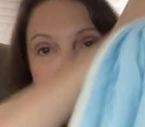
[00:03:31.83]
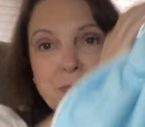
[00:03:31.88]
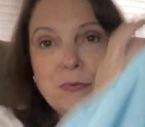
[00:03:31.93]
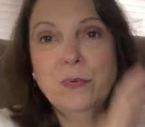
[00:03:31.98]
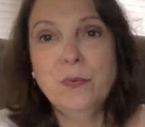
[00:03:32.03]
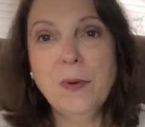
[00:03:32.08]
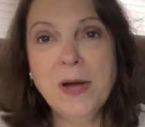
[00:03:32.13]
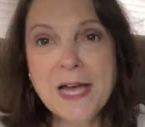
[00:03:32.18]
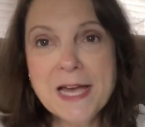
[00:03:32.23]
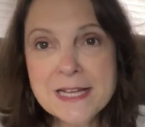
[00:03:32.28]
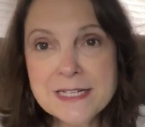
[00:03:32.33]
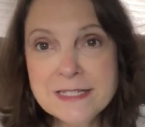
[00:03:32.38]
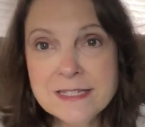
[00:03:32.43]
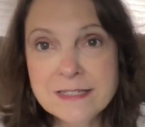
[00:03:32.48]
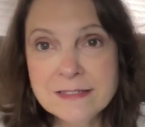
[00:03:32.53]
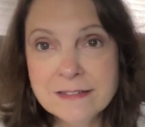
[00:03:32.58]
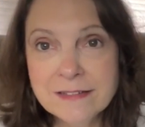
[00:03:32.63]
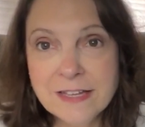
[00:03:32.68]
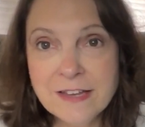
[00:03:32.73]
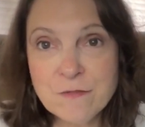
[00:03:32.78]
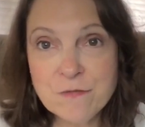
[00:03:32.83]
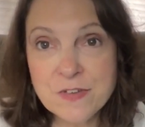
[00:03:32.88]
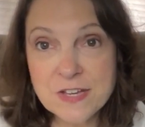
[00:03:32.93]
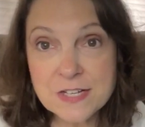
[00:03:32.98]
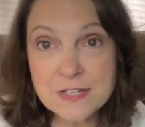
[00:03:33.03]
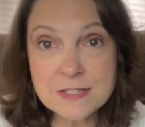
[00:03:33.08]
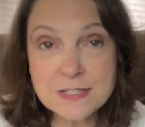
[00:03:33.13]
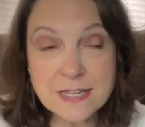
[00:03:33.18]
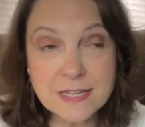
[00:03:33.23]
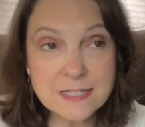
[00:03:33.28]
What? It
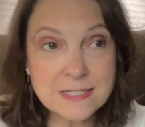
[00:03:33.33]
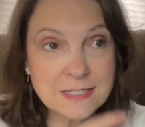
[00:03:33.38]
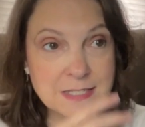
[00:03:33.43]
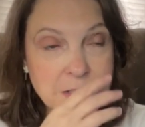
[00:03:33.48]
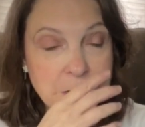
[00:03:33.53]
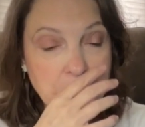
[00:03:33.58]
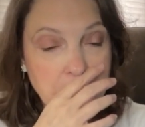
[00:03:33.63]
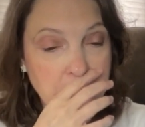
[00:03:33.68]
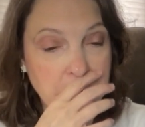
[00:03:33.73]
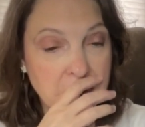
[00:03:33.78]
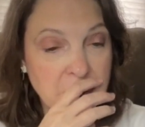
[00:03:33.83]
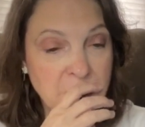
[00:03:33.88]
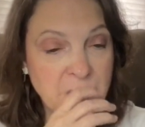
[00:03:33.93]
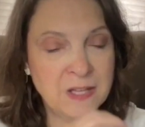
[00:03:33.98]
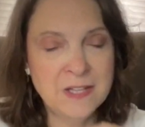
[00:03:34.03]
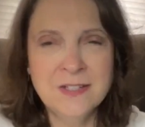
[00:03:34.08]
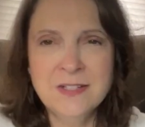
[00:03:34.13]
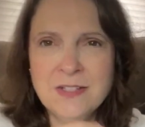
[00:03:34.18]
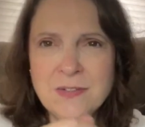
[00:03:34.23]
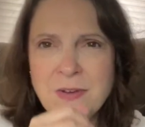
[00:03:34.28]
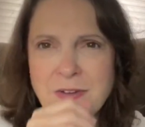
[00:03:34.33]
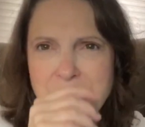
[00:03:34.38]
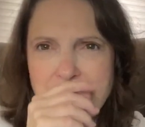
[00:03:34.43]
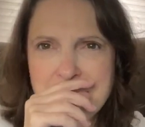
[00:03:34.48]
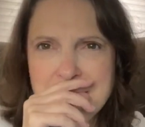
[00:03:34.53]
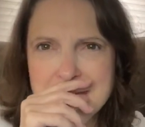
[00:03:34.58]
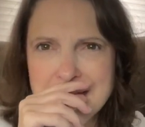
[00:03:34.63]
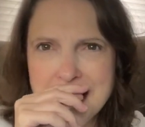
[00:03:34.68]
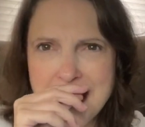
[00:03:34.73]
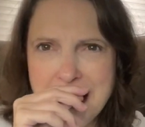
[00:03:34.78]
feels like silk. Do I have a
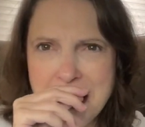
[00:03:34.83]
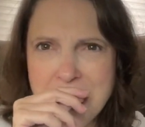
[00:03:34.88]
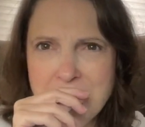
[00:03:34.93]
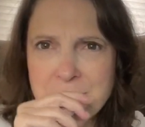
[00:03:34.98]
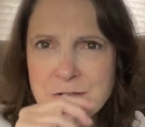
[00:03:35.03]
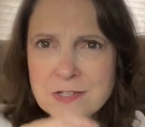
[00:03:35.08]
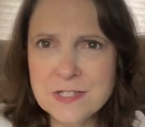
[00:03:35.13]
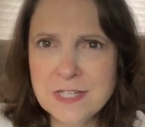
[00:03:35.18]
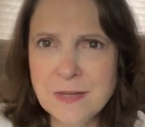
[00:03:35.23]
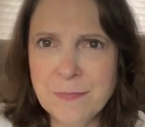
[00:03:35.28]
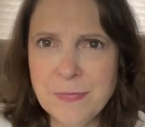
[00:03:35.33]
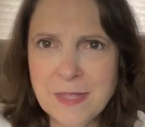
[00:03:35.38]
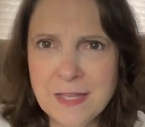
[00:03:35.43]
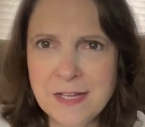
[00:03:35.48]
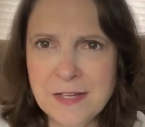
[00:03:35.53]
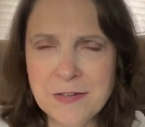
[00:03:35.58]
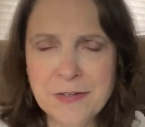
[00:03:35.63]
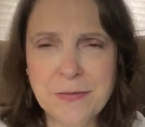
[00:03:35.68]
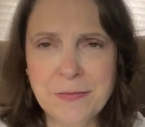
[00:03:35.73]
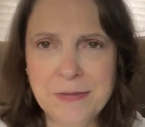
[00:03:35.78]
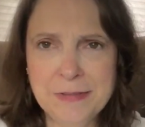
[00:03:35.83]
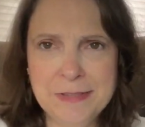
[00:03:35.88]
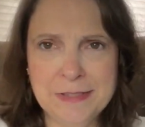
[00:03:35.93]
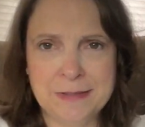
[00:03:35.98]
piece of hair or something here?